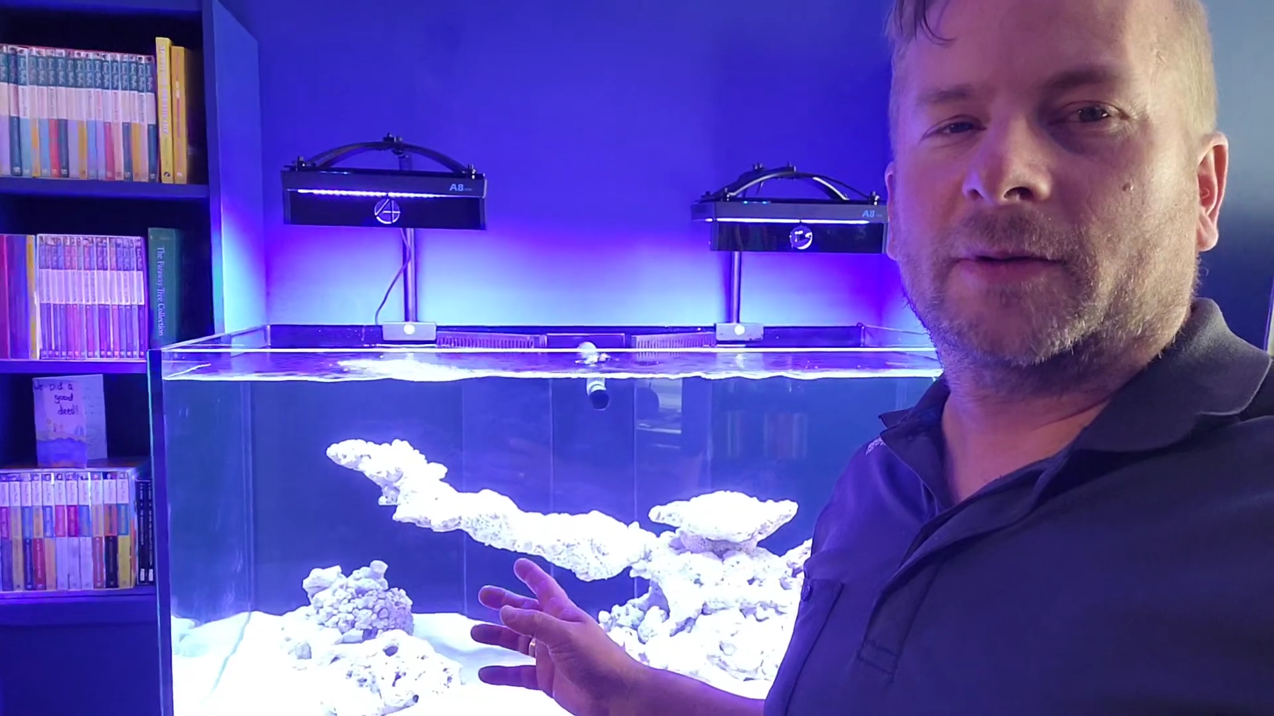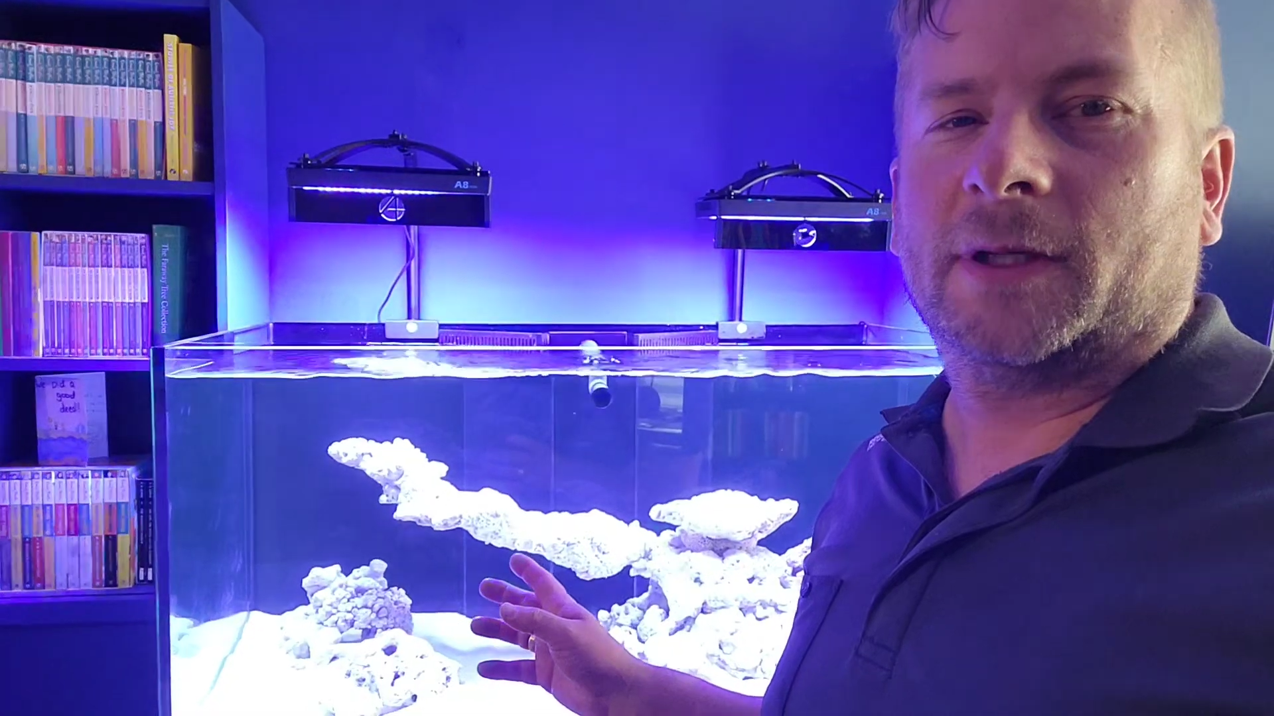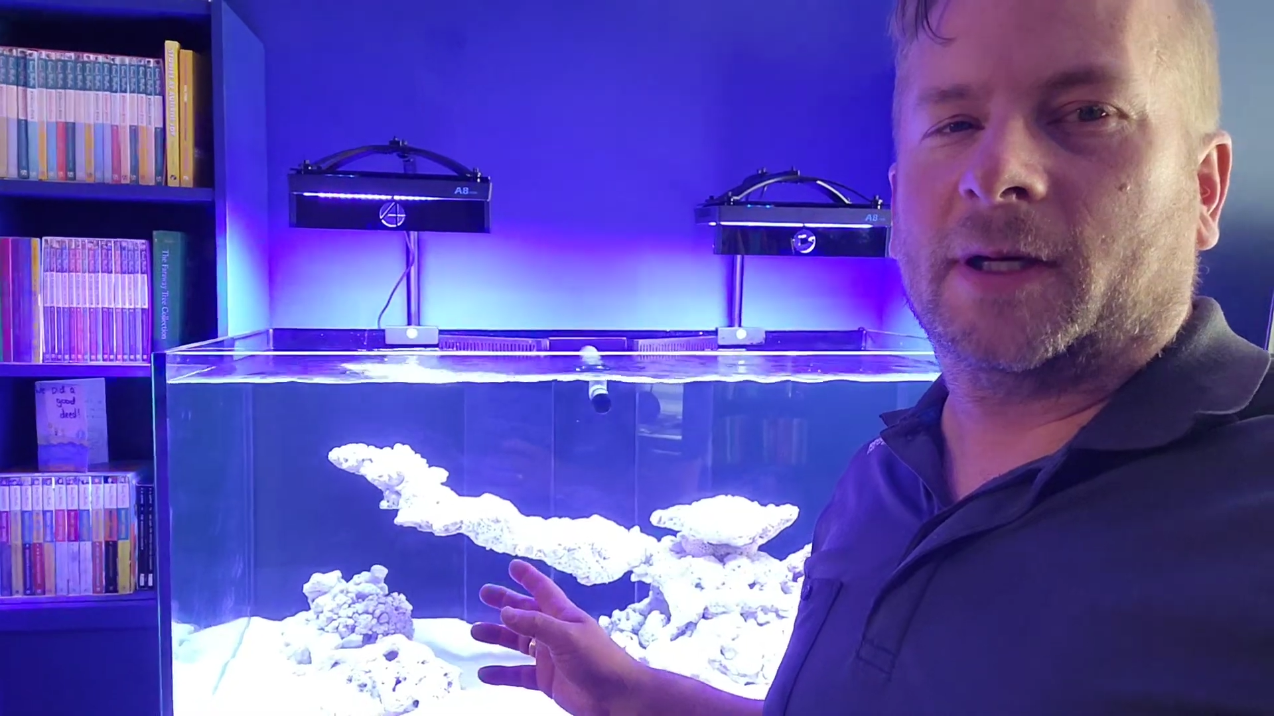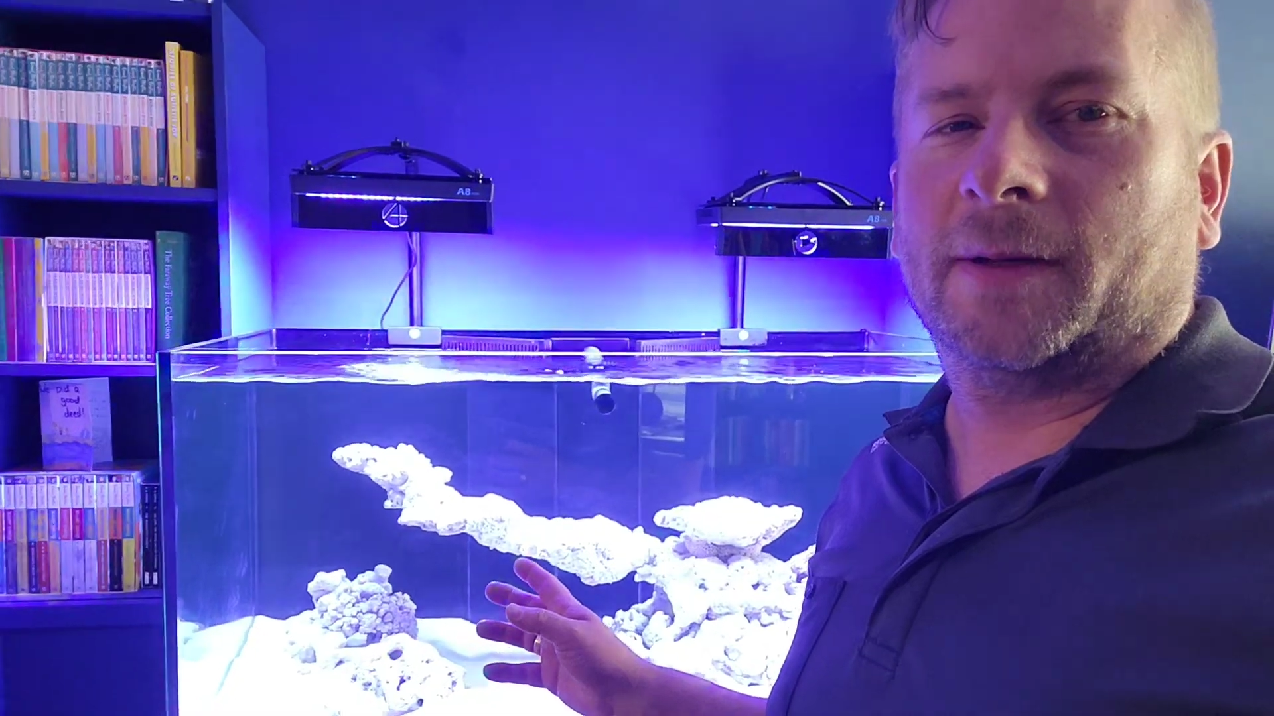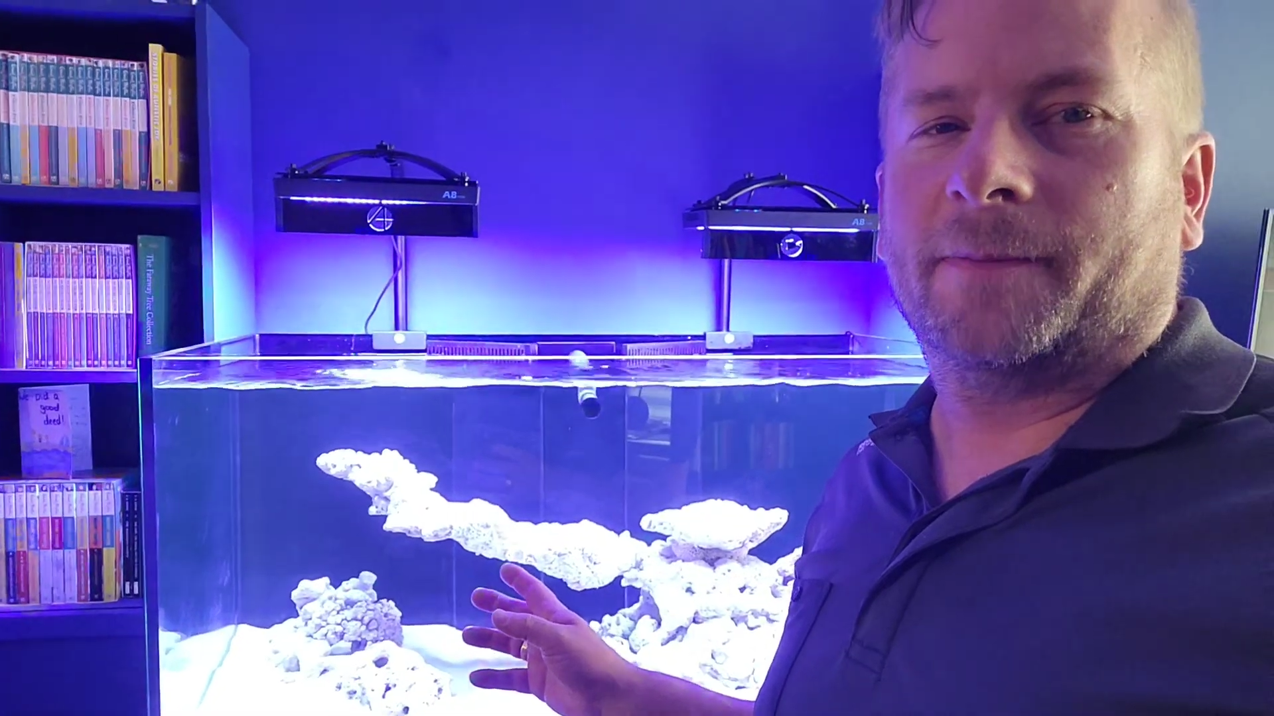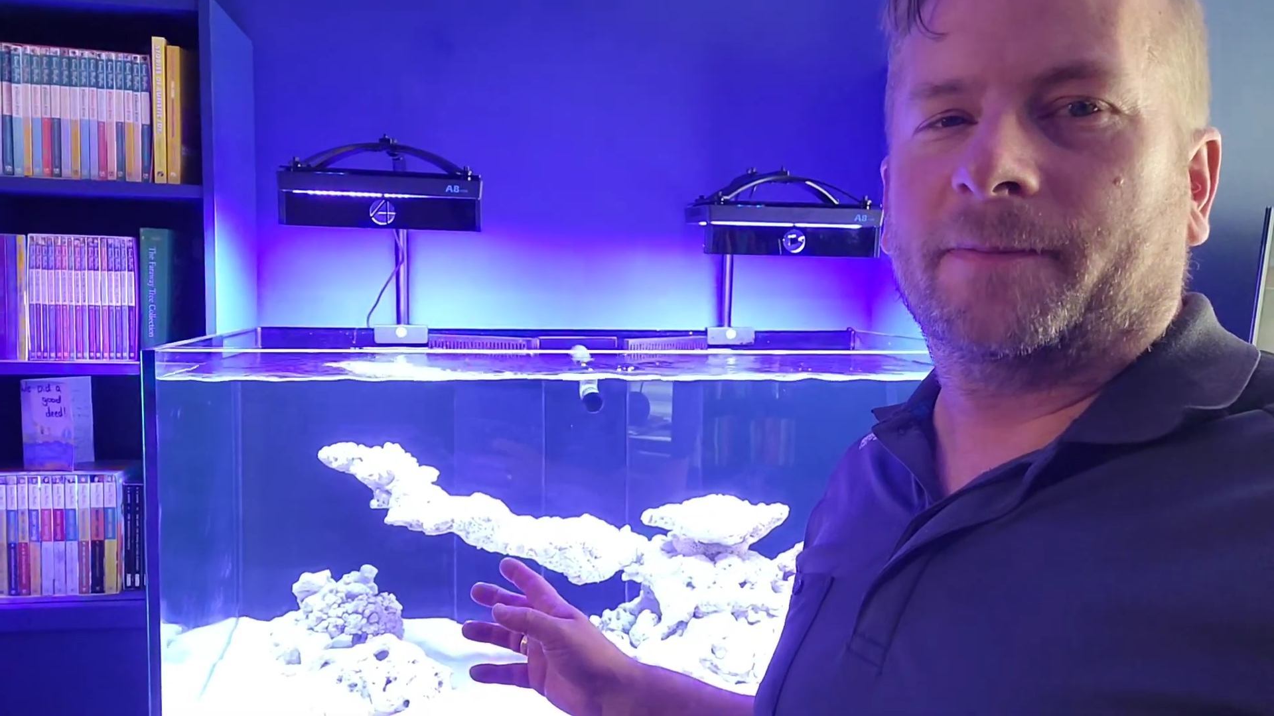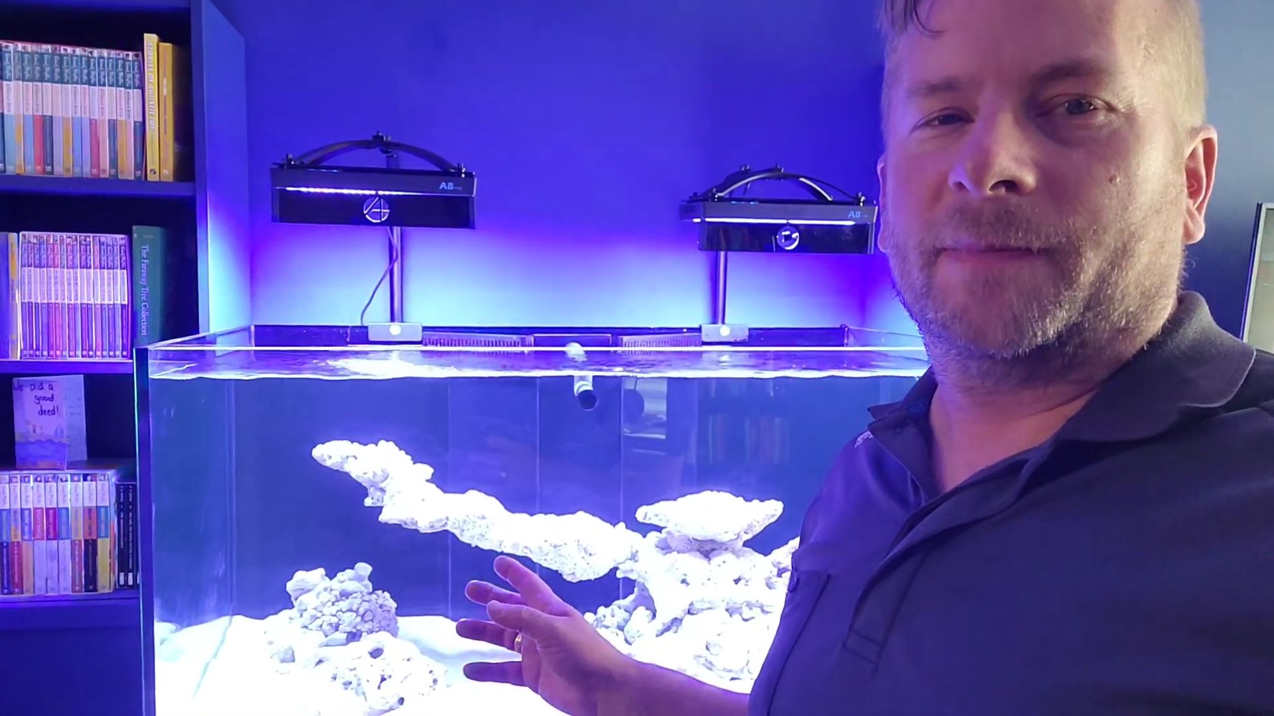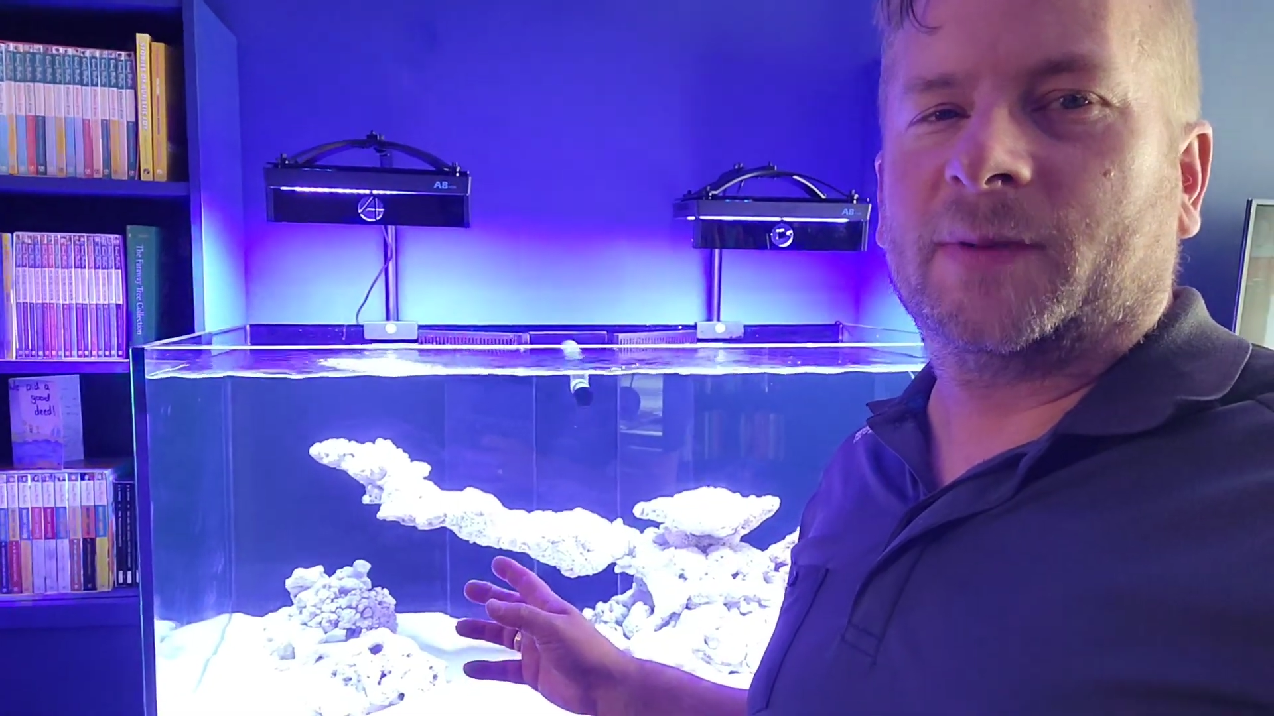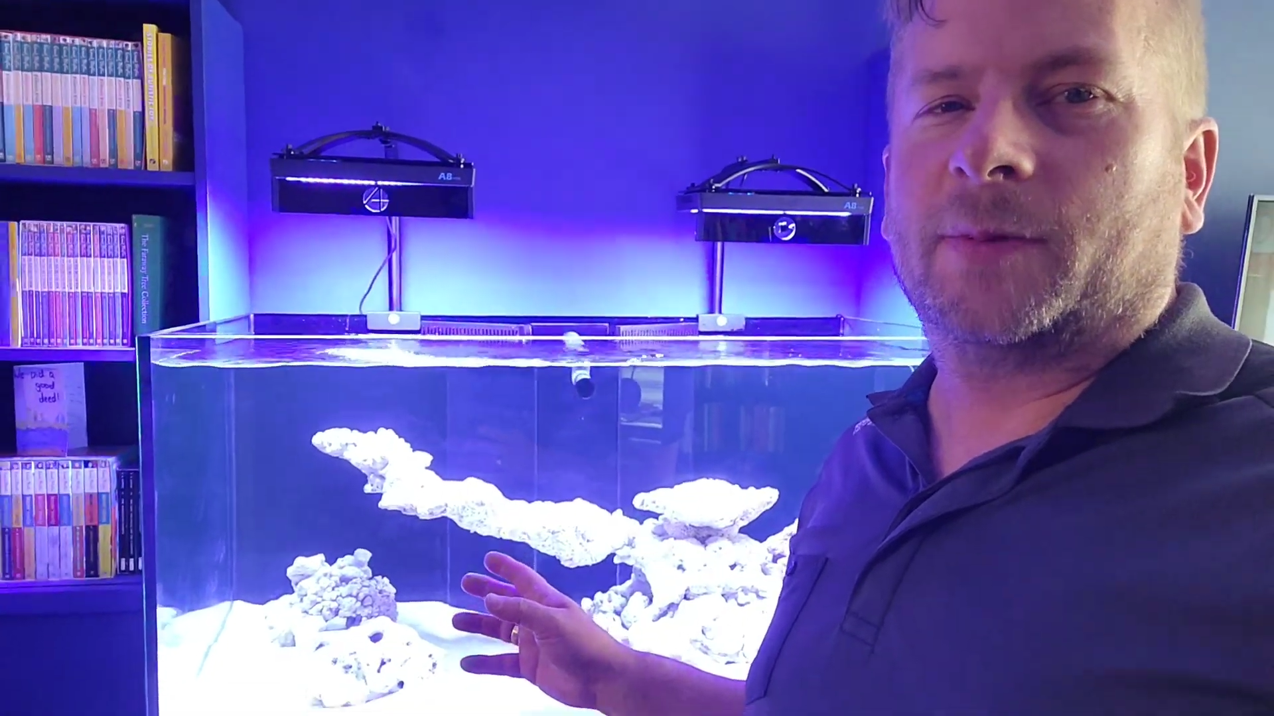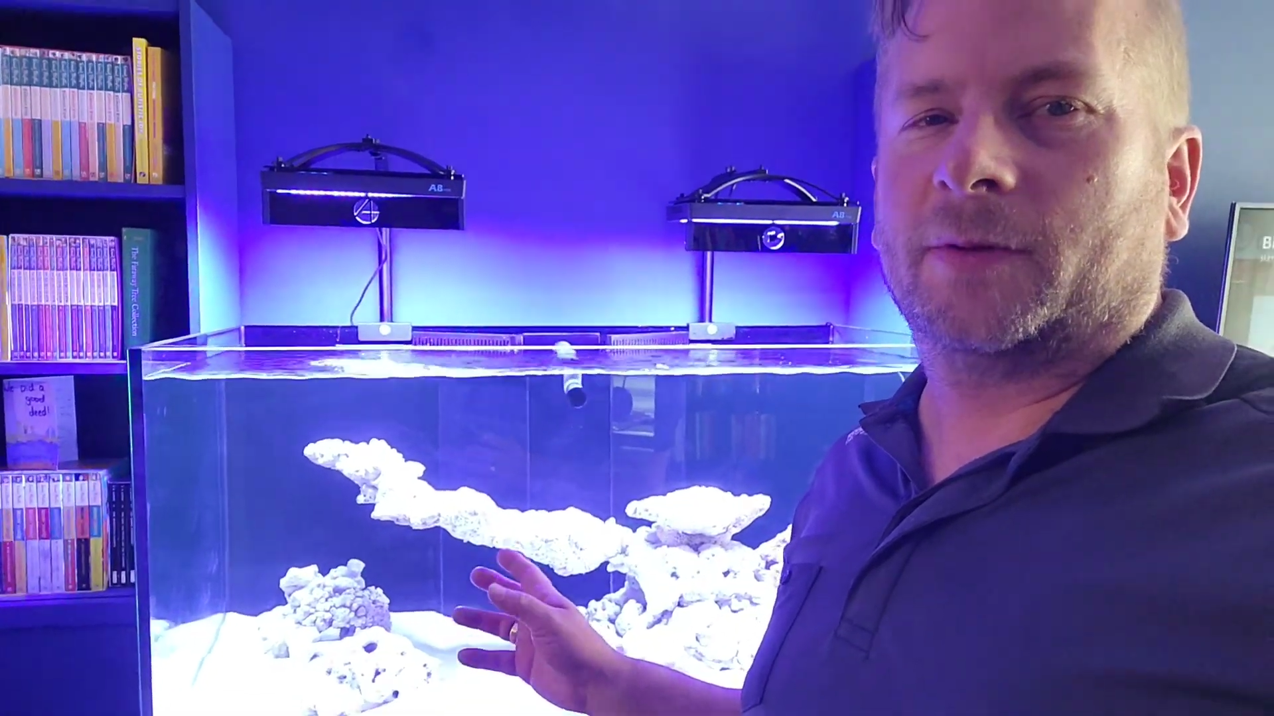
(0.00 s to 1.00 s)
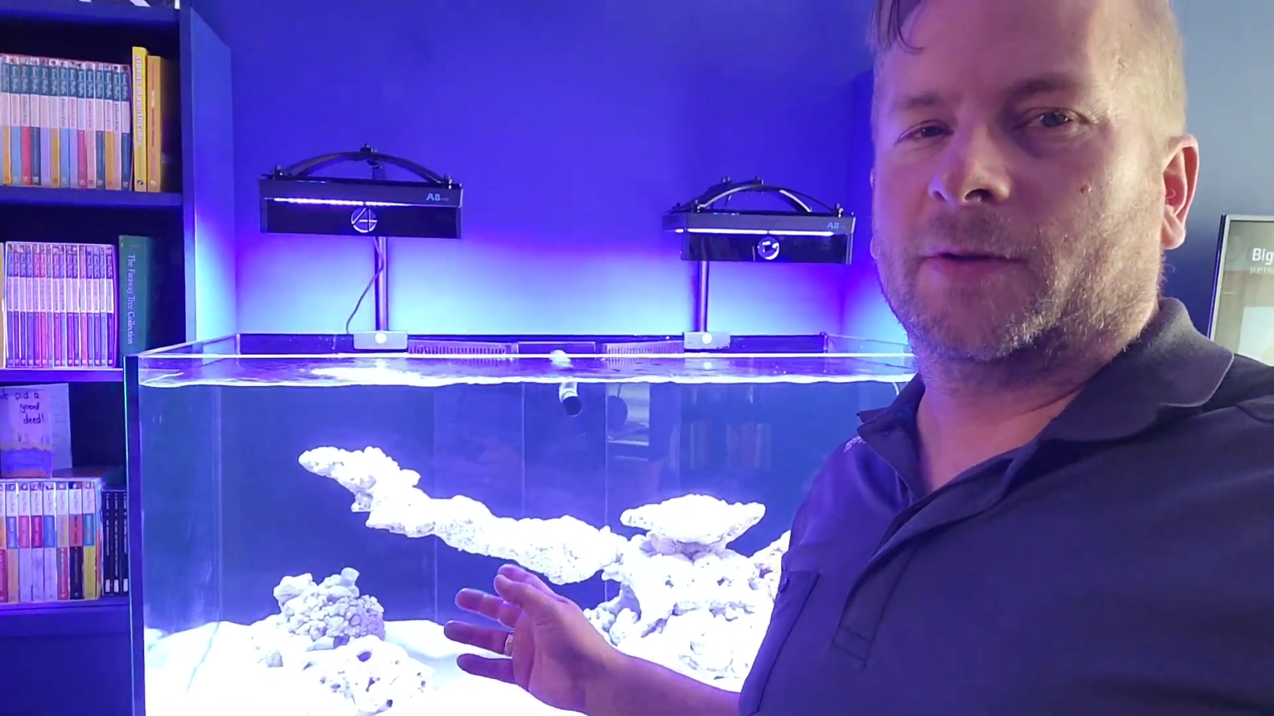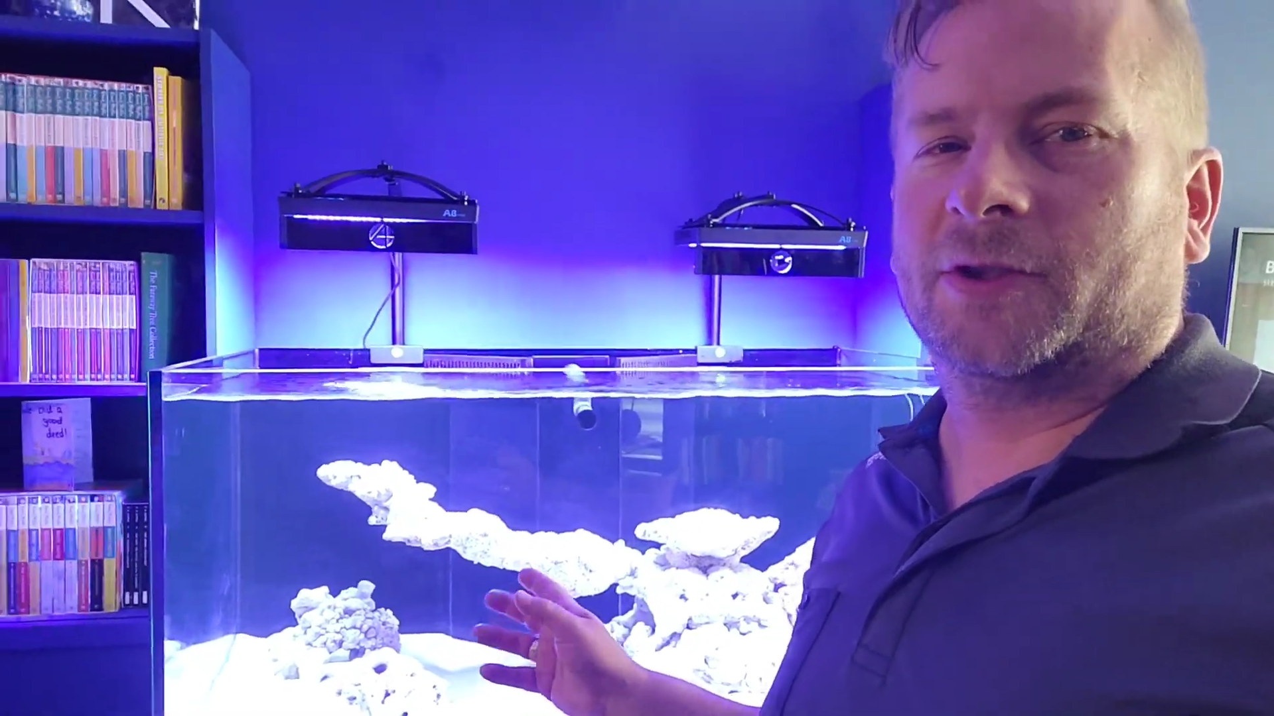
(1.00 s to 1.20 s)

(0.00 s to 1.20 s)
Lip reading: It's probably not